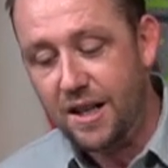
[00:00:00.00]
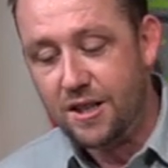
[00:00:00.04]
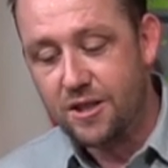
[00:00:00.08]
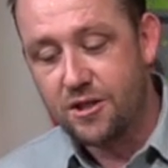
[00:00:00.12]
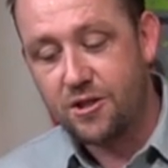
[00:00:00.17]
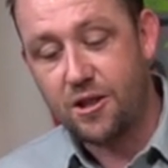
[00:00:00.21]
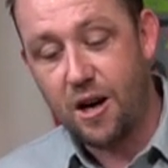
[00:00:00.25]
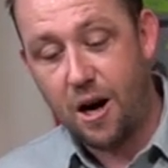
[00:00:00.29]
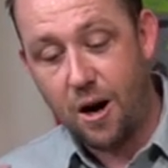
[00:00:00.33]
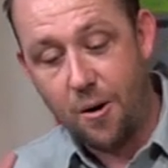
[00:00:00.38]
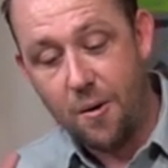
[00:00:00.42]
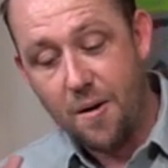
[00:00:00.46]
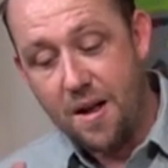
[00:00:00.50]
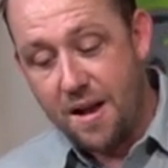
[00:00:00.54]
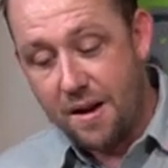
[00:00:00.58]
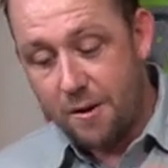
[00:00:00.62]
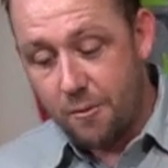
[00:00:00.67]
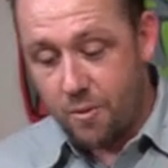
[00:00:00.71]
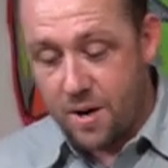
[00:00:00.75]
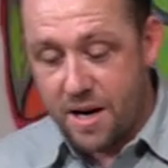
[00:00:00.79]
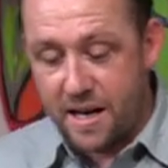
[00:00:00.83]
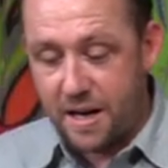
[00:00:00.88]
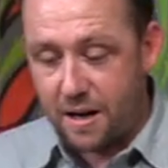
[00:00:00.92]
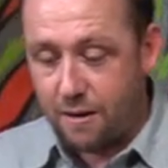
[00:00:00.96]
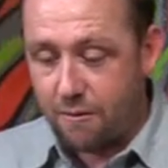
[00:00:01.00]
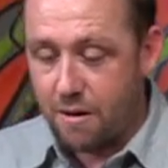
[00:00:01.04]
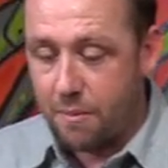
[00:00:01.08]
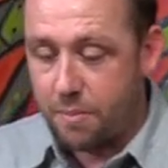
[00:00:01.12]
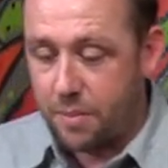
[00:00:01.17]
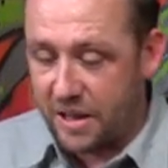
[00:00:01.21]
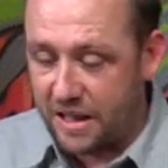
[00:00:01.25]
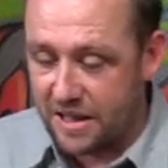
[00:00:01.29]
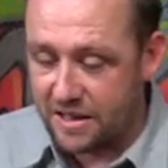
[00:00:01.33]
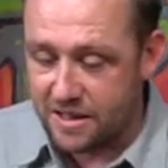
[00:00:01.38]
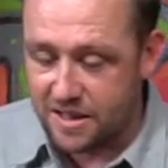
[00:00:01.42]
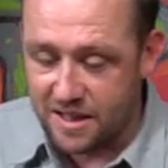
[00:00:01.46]
So we got to
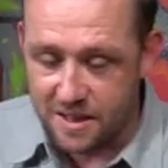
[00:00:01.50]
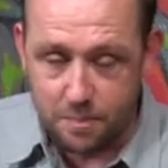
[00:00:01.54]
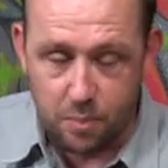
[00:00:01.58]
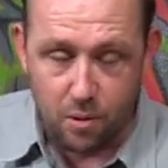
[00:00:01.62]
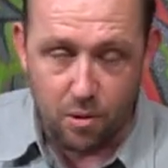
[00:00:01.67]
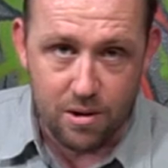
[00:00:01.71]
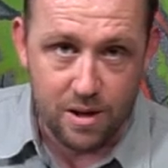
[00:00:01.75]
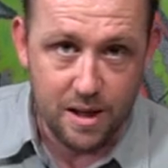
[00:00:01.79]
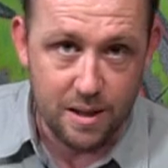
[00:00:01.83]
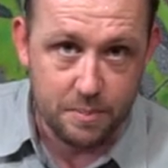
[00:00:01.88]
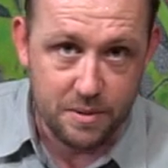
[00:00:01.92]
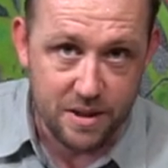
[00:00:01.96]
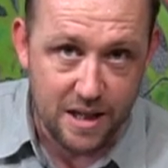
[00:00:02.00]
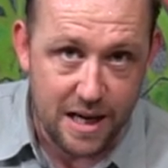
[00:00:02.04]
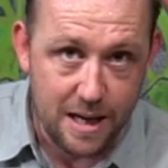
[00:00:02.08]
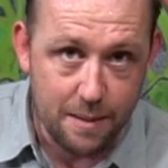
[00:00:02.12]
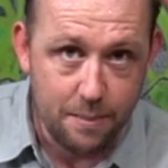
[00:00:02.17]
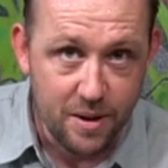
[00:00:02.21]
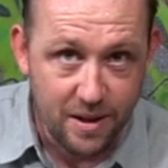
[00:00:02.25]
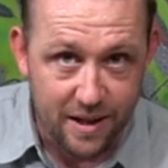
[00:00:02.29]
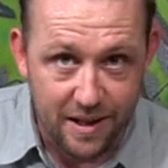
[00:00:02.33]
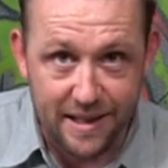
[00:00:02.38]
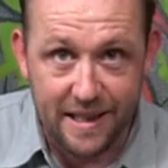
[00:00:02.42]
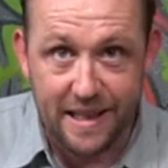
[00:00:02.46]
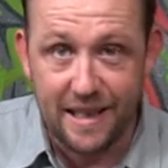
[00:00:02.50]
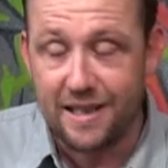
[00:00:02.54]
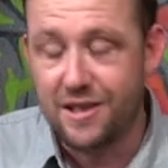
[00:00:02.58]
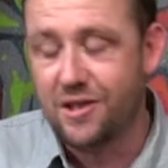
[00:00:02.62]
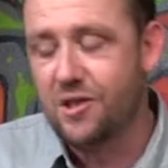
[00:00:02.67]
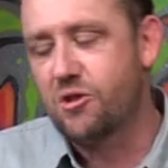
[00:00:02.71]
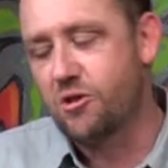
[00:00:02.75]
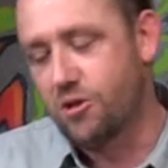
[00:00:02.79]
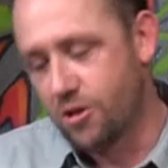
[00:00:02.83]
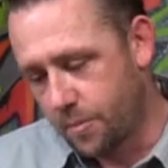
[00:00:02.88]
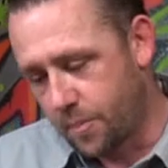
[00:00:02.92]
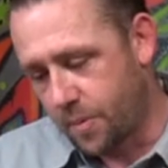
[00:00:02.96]
replace this board up top. Again,
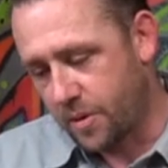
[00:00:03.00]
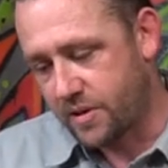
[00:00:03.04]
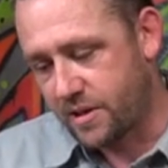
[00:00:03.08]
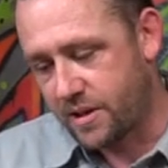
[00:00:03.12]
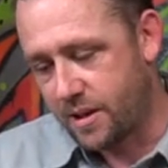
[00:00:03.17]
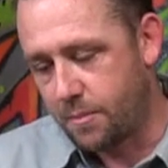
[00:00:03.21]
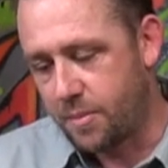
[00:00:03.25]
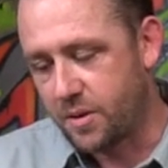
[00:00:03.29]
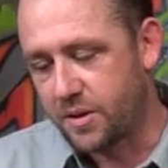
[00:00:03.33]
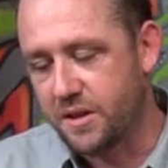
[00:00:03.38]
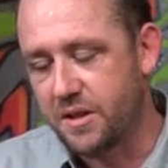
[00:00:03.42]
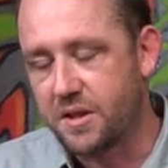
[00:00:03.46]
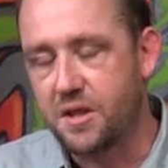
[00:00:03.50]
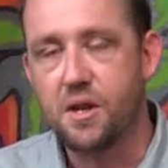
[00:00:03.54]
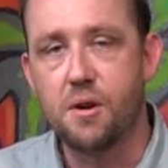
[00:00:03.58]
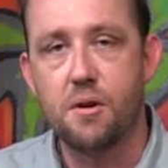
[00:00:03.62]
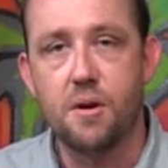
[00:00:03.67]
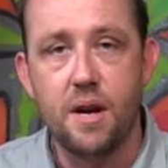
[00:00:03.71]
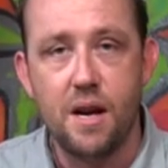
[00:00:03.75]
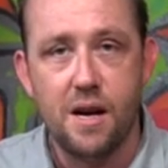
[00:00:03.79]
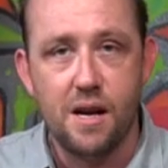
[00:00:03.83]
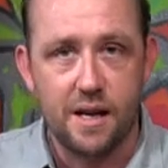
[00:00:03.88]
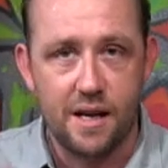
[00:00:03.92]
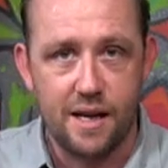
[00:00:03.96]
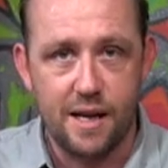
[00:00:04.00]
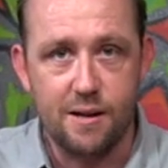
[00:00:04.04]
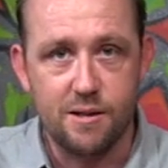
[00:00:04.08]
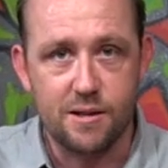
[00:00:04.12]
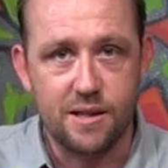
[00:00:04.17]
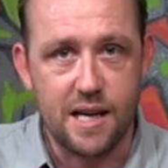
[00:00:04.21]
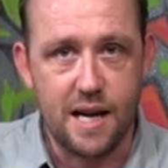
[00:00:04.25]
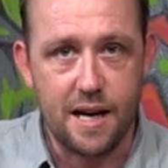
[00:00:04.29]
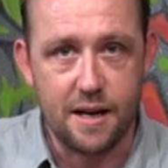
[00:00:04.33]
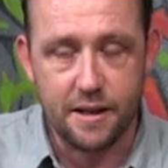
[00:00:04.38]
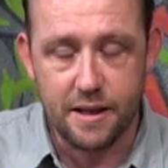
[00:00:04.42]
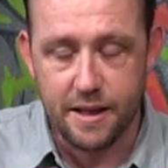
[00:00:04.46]
super simple to do. Here's
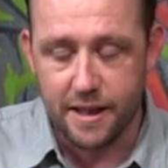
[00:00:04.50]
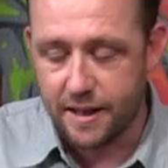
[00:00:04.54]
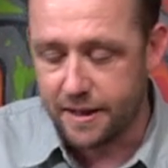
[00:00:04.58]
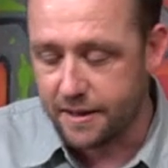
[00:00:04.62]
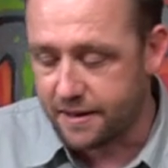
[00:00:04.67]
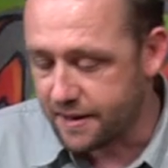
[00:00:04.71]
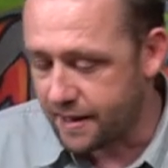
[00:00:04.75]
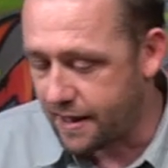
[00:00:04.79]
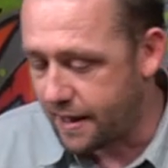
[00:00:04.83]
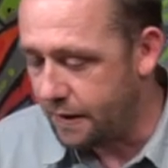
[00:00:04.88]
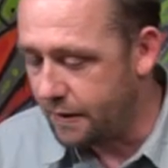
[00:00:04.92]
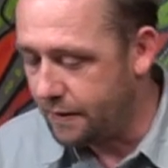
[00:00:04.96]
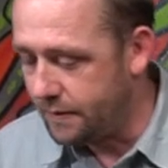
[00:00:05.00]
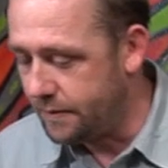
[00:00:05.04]
how to get it done.